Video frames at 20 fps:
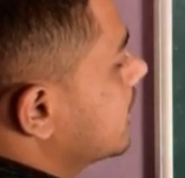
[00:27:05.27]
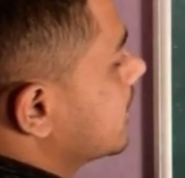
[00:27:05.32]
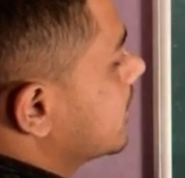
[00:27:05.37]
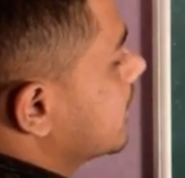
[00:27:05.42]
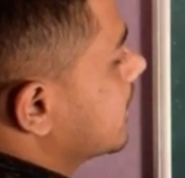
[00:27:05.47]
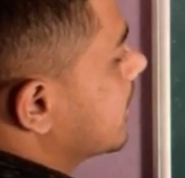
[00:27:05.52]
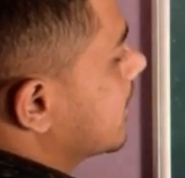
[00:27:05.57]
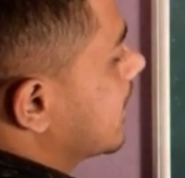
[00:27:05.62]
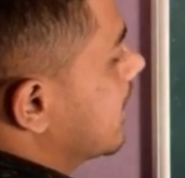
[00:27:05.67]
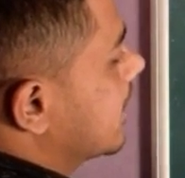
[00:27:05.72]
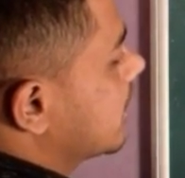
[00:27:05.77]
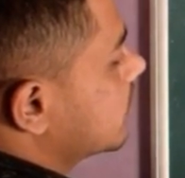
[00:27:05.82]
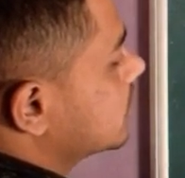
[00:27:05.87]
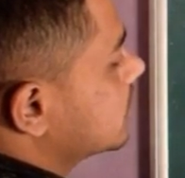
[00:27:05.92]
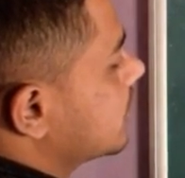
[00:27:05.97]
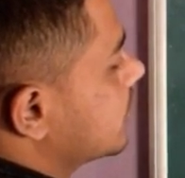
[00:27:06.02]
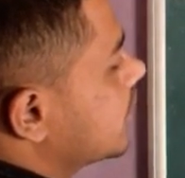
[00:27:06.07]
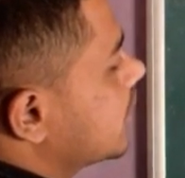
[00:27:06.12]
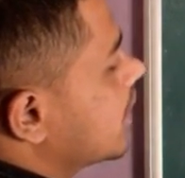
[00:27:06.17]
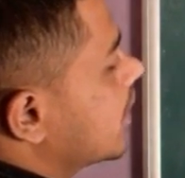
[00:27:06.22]
Here
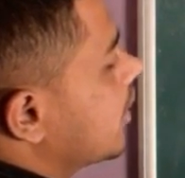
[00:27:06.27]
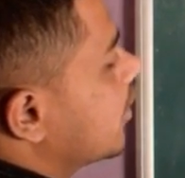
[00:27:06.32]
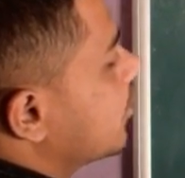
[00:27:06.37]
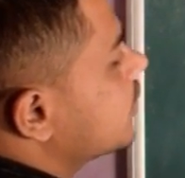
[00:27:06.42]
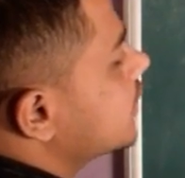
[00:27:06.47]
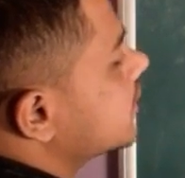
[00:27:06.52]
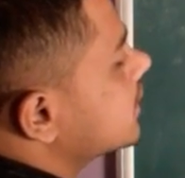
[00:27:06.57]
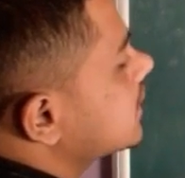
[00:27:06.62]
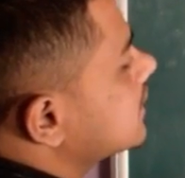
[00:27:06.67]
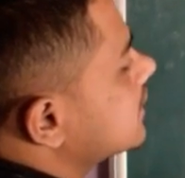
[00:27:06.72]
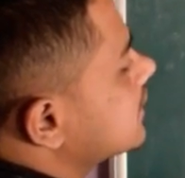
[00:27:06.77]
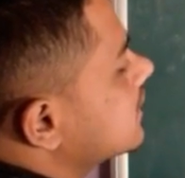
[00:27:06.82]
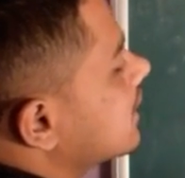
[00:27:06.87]
nitrogen we have, which is